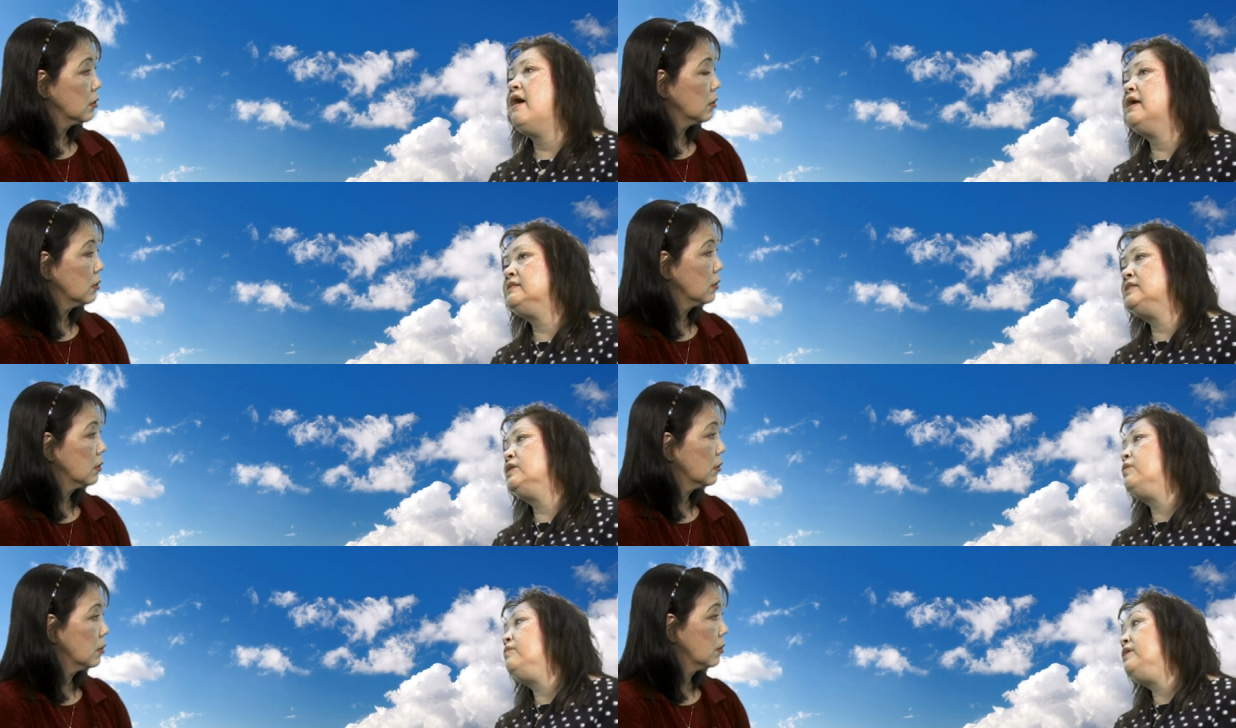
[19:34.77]
Speaker 1: And
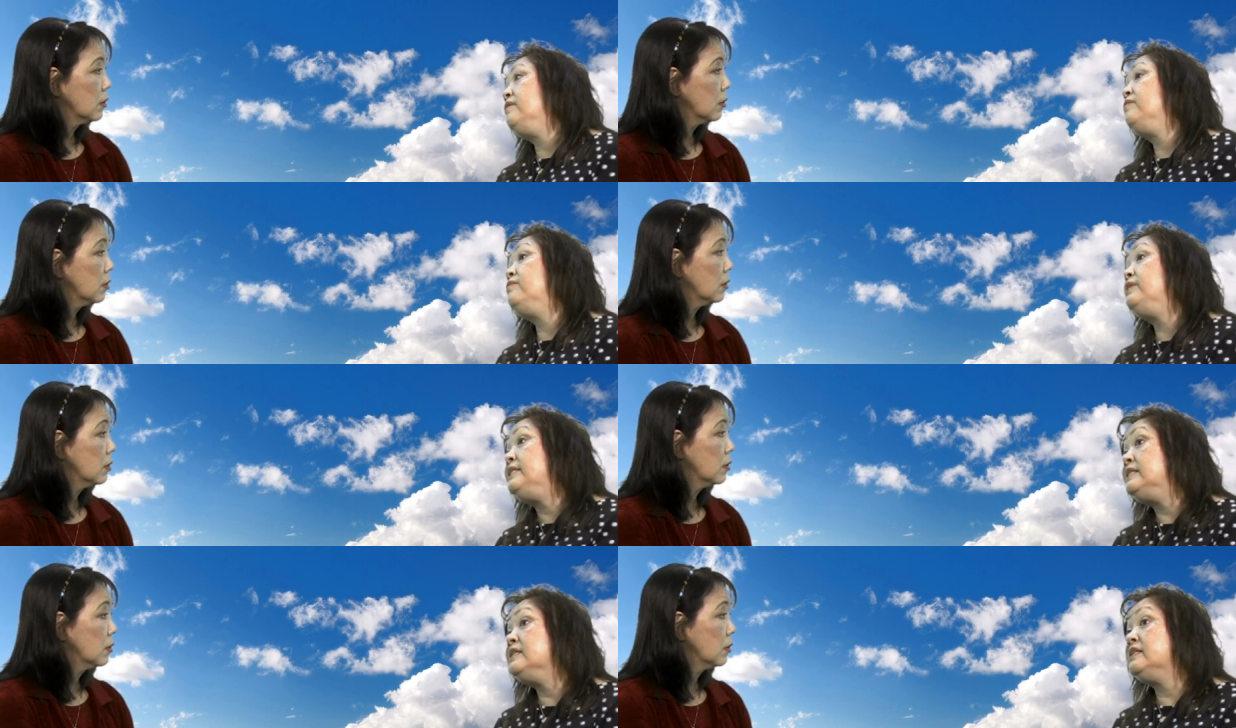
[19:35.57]
so we've
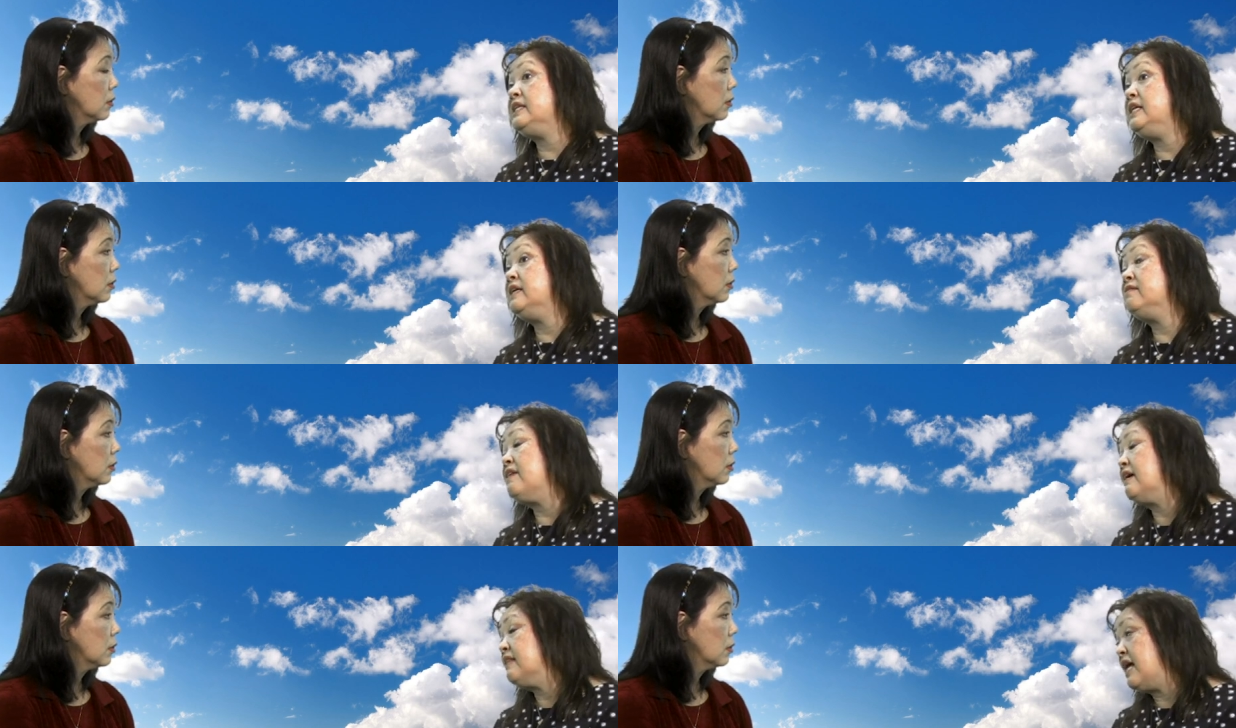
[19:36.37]
recently, in
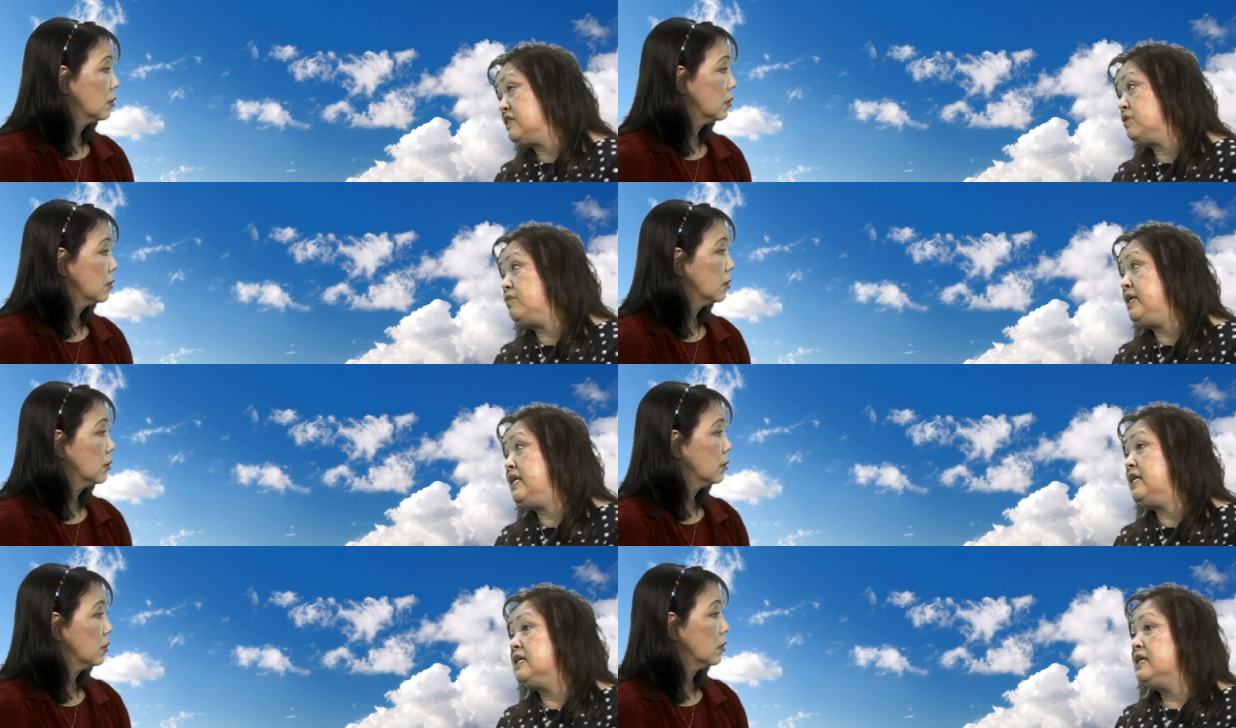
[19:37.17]
fact, last
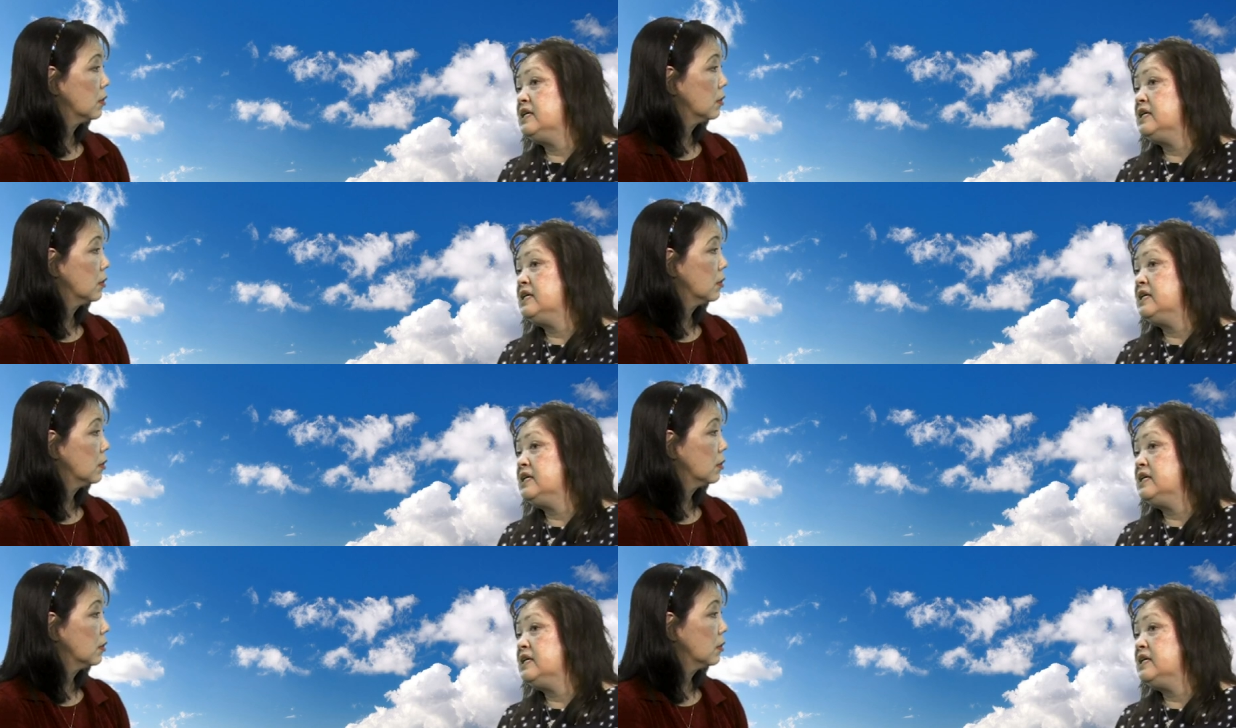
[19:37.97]
week,